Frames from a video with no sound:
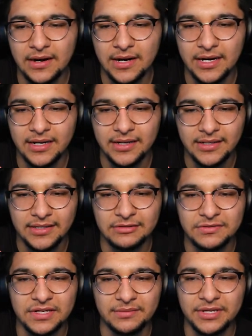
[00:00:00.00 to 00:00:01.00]
right, this
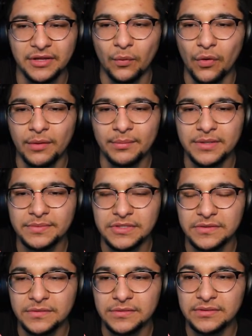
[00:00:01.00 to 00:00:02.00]
is gonna be the warm-up
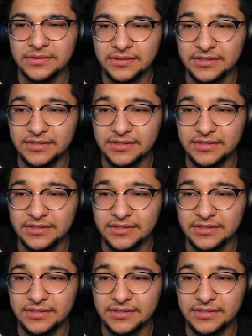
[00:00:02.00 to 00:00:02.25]
suit,